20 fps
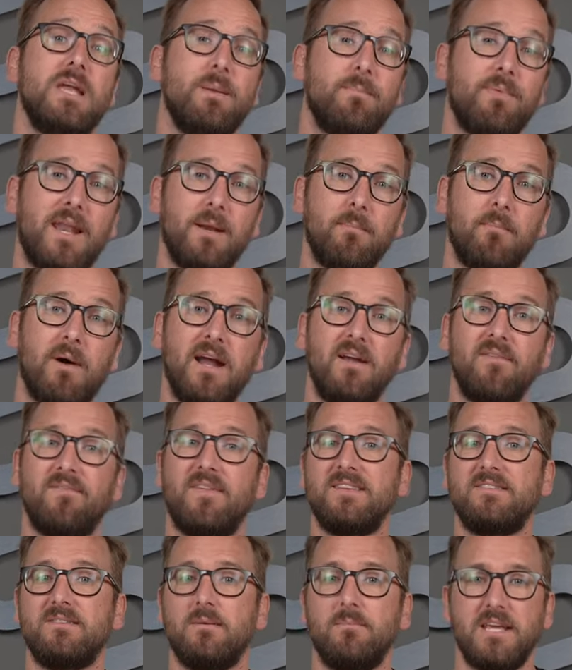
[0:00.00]
keep that in mind if
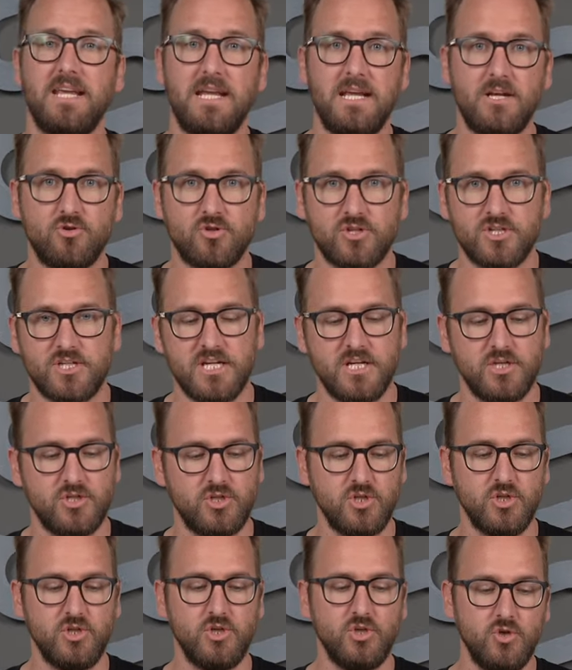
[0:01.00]
that's something interesting
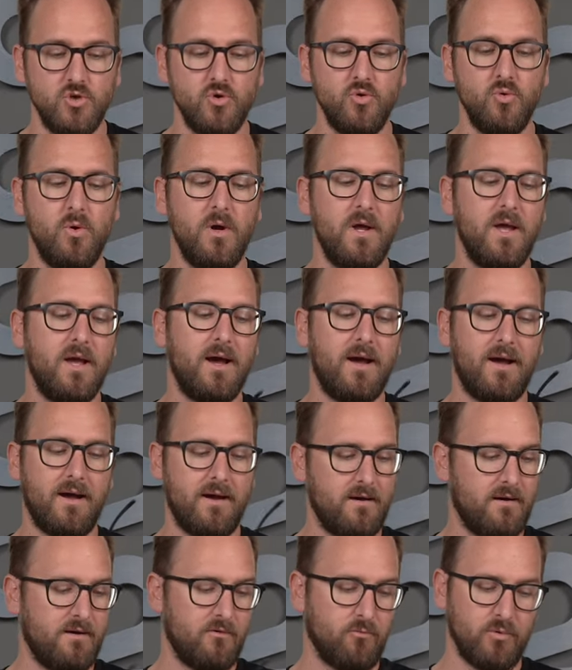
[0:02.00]
to you.
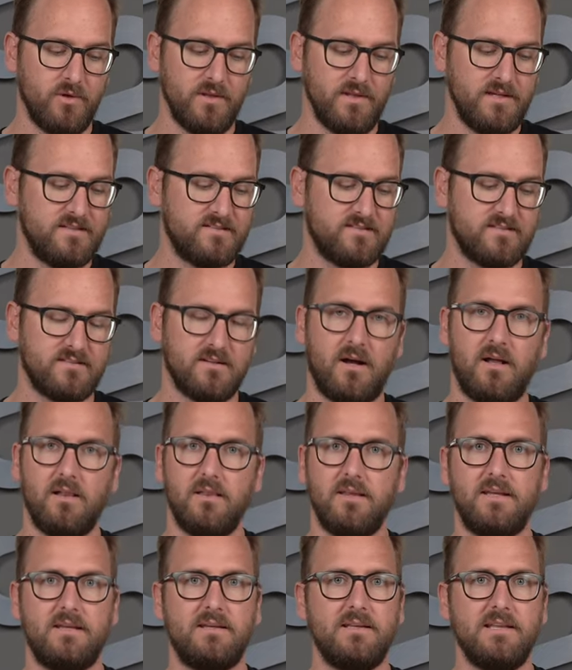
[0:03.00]
Uh, a really
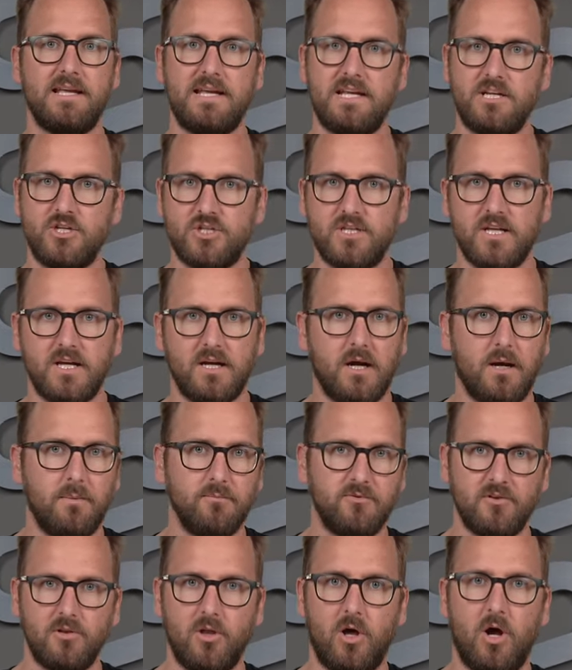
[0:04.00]
solid leash that
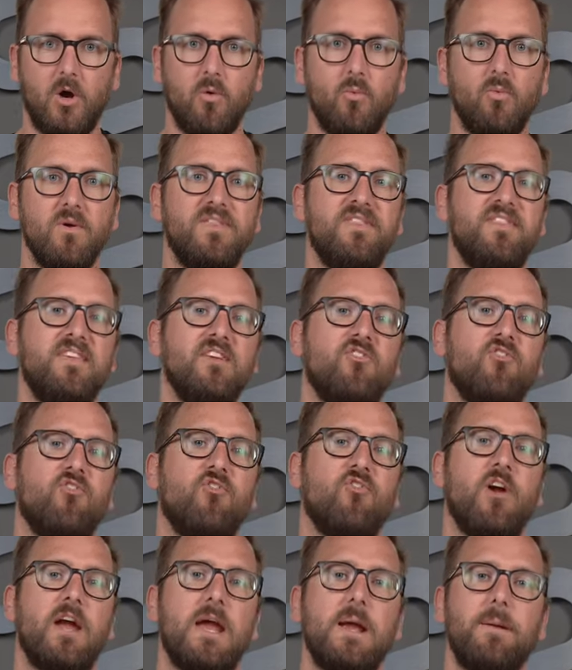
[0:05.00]
comes along with this
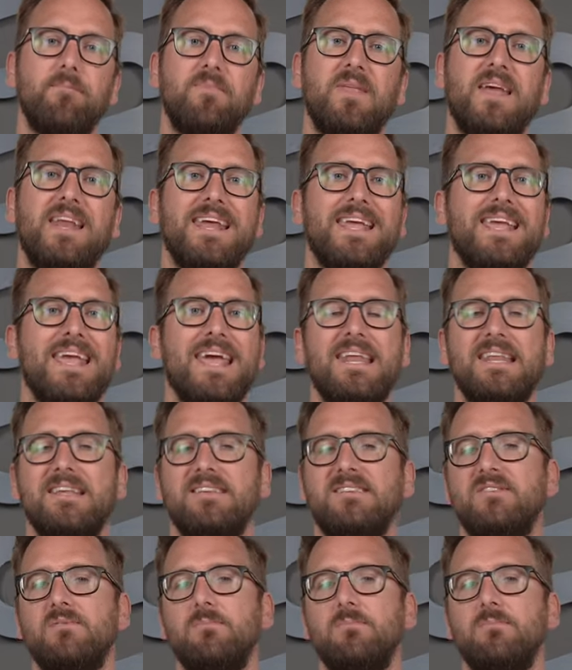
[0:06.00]
frame. And again, it's